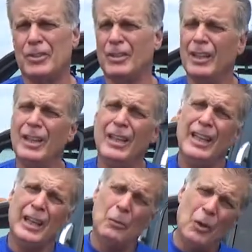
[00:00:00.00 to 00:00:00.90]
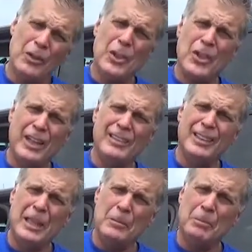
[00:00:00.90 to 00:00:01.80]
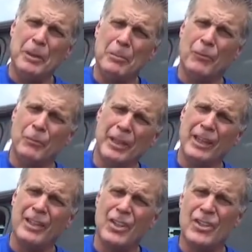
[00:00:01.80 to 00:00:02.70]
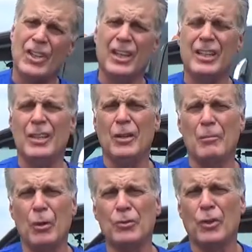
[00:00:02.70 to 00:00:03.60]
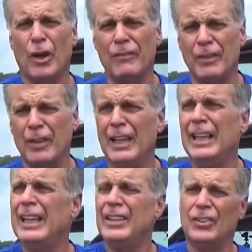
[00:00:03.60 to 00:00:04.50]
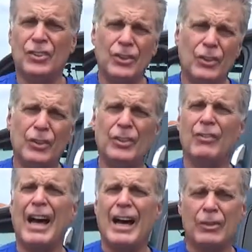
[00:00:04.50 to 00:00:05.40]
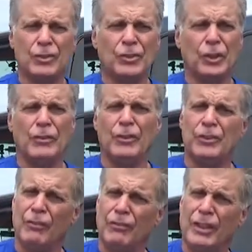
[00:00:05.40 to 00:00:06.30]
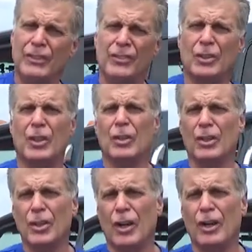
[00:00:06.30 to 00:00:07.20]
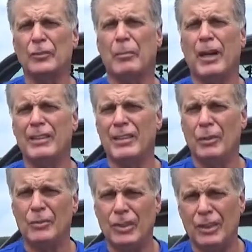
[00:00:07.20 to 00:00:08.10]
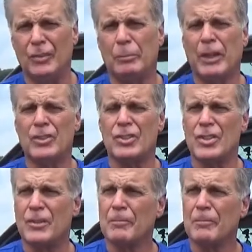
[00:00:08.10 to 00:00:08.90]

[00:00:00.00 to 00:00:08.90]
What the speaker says: And one of the things that keeps people from getting to the second year most often is a series of out-of-service events that are caused by DOT inspections.